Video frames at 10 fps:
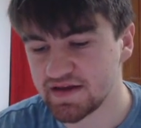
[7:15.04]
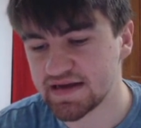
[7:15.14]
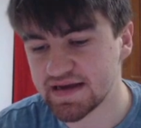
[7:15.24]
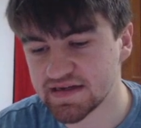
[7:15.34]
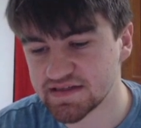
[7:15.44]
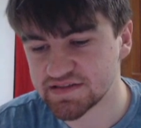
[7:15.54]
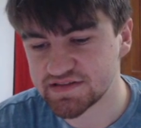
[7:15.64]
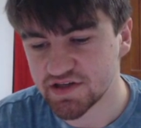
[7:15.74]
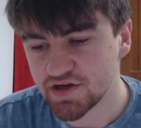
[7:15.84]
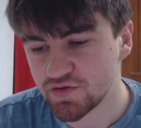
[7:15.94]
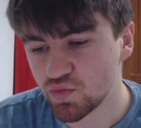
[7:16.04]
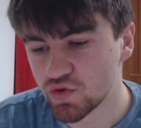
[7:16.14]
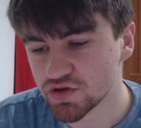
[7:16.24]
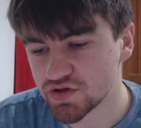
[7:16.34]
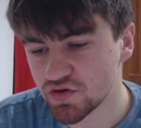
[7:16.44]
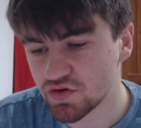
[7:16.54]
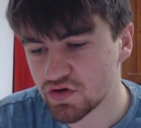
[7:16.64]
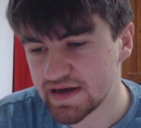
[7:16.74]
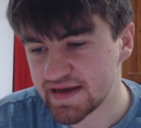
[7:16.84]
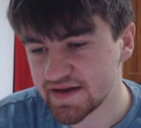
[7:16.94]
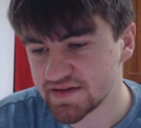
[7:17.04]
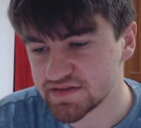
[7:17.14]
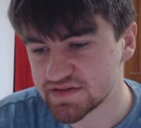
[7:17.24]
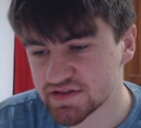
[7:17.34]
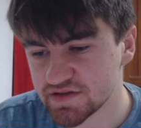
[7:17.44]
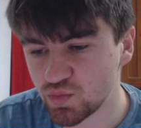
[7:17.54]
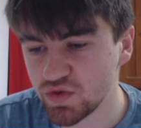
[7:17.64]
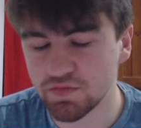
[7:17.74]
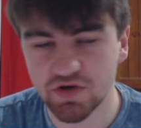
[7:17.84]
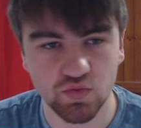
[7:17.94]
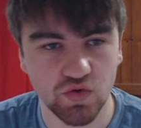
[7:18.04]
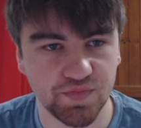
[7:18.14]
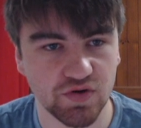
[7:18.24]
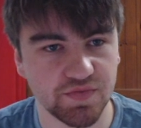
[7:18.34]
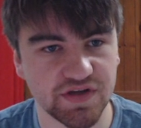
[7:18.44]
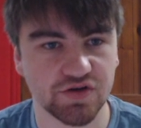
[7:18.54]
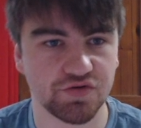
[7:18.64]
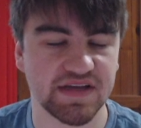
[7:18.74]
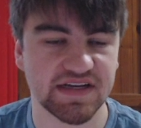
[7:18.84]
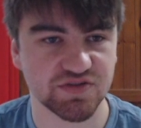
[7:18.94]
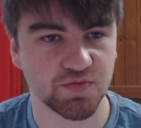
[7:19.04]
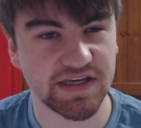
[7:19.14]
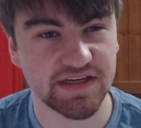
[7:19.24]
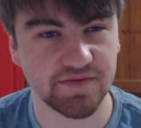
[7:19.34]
As Wardlaw and Wilmot will probably go next week,